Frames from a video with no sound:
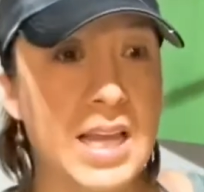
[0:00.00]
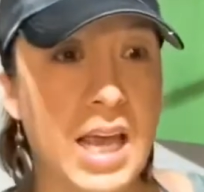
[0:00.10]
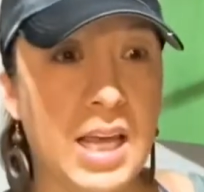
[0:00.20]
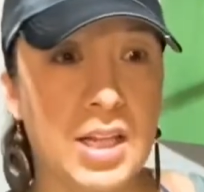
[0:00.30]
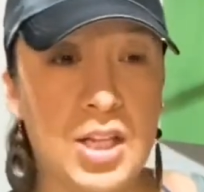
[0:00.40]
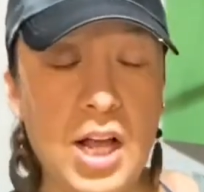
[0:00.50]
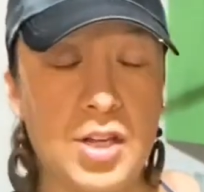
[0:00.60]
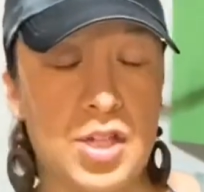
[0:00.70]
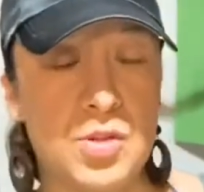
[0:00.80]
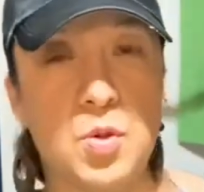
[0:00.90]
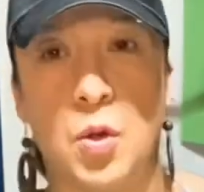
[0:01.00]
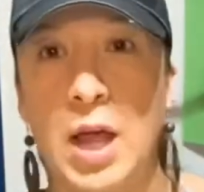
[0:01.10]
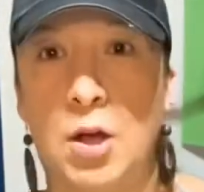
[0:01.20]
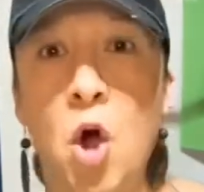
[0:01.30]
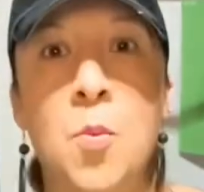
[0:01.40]
They're
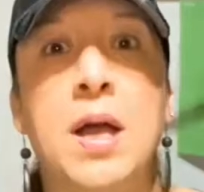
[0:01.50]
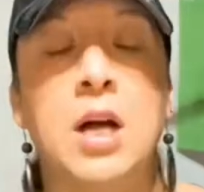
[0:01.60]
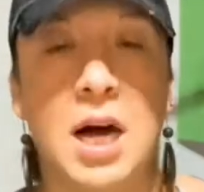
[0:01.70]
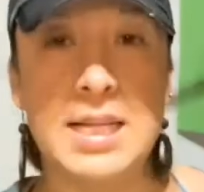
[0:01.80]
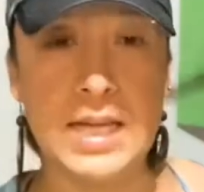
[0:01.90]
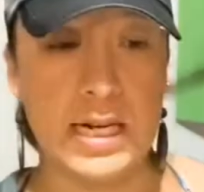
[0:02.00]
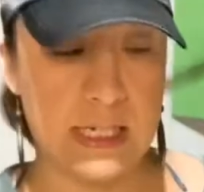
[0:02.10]
like, oh my God, it's got a